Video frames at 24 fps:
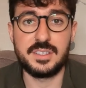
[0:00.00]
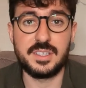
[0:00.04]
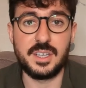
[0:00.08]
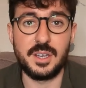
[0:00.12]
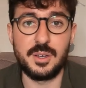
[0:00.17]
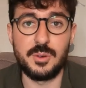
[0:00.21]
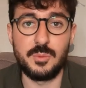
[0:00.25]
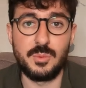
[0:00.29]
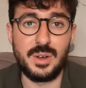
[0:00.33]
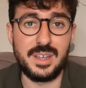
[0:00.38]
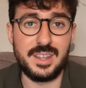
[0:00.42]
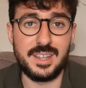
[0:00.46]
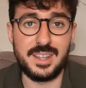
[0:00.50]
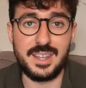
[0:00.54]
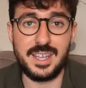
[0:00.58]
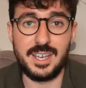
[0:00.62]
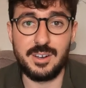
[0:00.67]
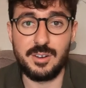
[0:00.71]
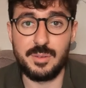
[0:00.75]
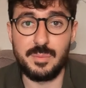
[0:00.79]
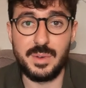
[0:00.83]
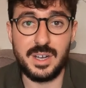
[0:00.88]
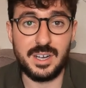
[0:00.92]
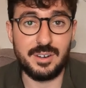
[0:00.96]
So whether
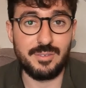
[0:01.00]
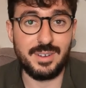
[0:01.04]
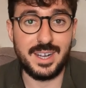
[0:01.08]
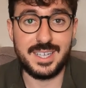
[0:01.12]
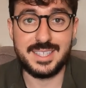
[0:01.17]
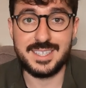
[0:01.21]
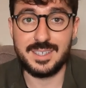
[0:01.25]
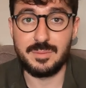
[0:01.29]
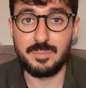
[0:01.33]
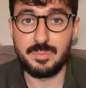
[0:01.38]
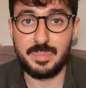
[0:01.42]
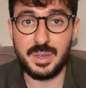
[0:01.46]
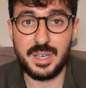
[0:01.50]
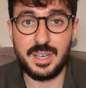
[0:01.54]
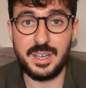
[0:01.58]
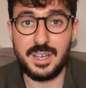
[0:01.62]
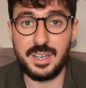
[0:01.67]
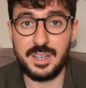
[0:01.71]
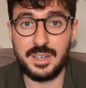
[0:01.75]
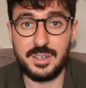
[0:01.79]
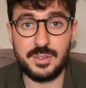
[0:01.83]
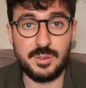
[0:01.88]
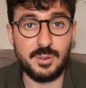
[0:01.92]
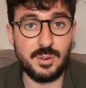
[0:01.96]
they're a migrating
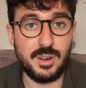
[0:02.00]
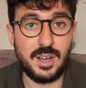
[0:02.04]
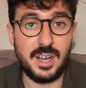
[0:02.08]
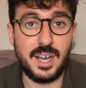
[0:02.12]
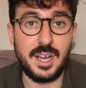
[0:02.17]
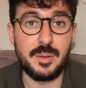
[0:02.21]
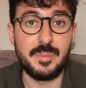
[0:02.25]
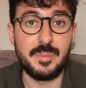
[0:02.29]
bird or a